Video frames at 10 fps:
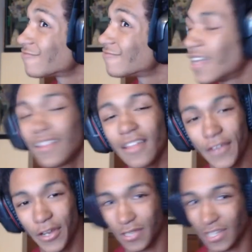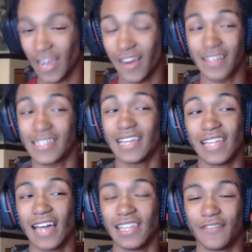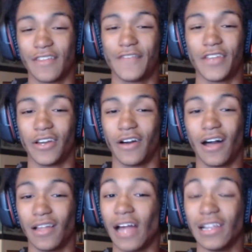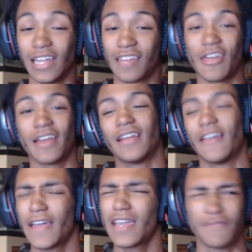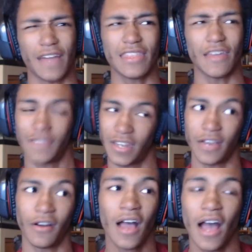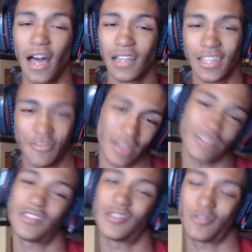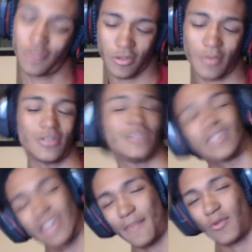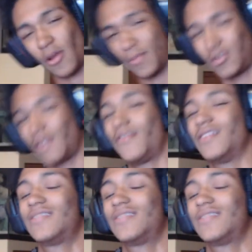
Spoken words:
That video is hilarious. I love that video. I'll link that. If I can find that video, I'll link that into the description as a GameGrumps reference.